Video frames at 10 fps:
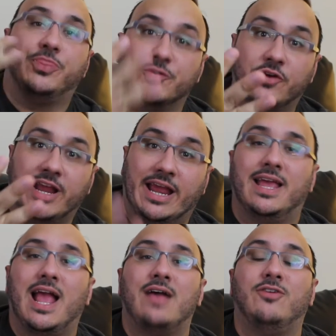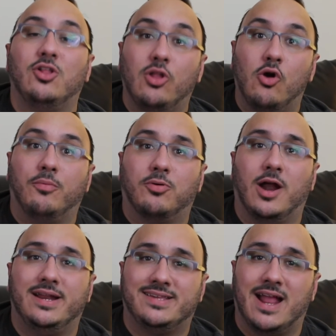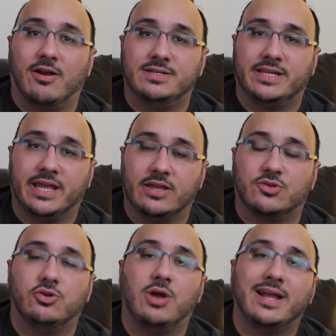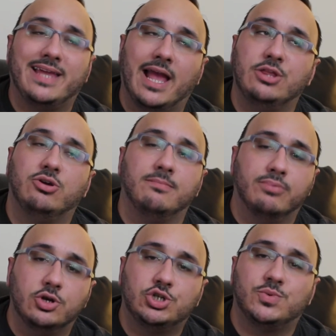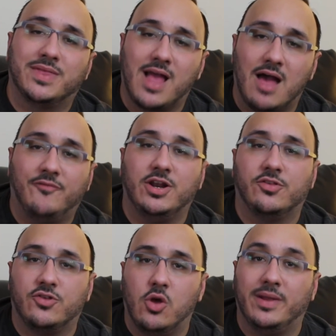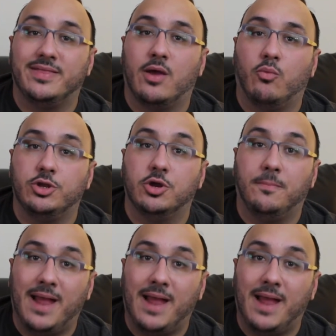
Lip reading: Three, they have a low price guarantee. So again, you can purchase with confidence knowing that what you're